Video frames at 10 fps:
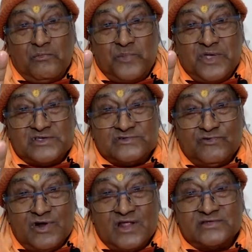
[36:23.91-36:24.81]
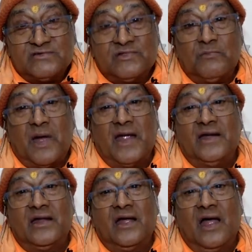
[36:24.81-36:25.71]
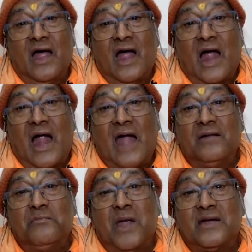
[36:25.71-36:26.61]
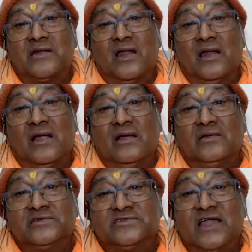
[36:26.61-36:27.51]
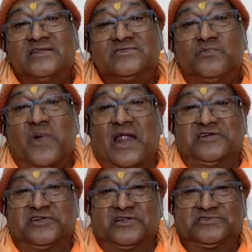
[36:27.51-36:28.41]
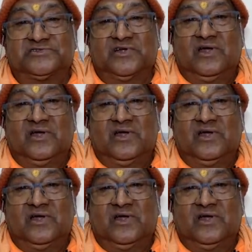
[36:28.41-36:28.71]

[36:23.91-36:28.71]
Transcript: peacefulness of the mind and mental sense pleasures.